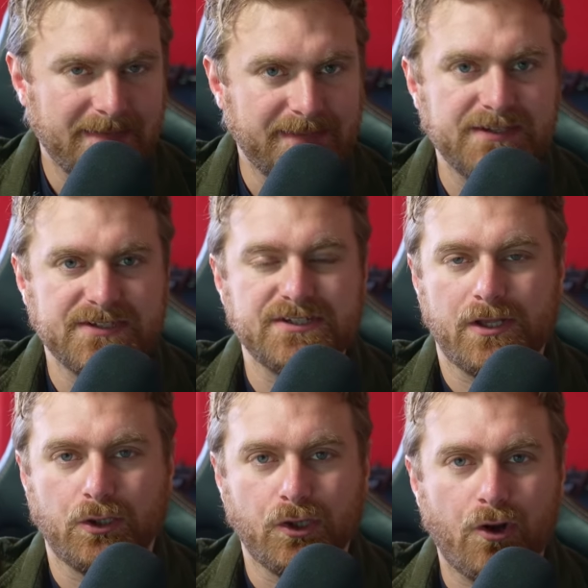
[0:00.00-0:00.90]
this is a
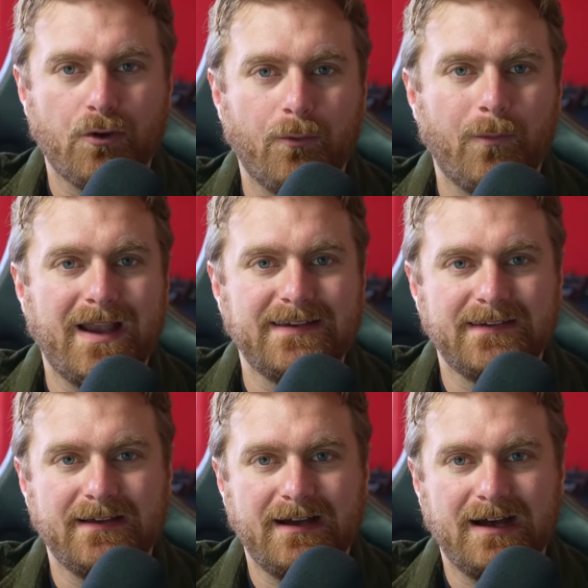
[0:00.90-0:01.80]
long
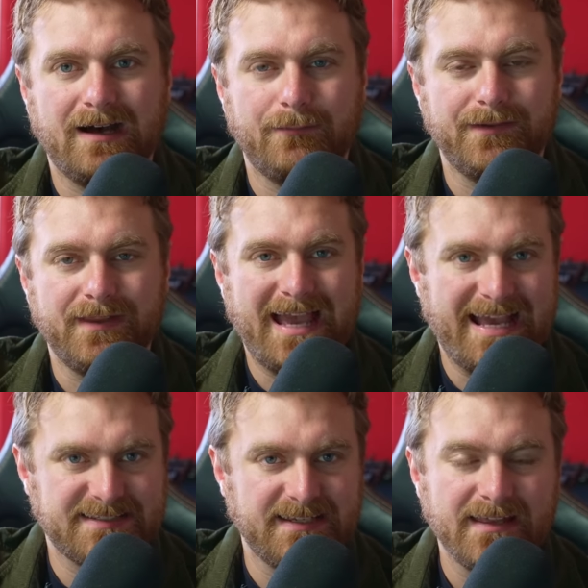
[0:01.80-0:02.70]
awaited armoured
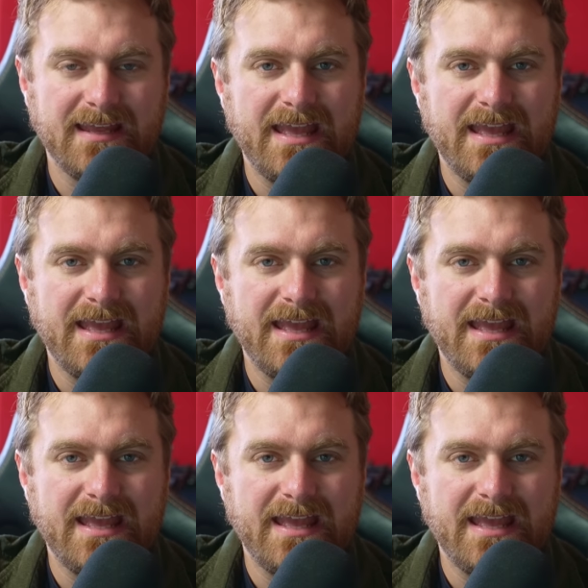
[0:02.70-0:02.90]
asset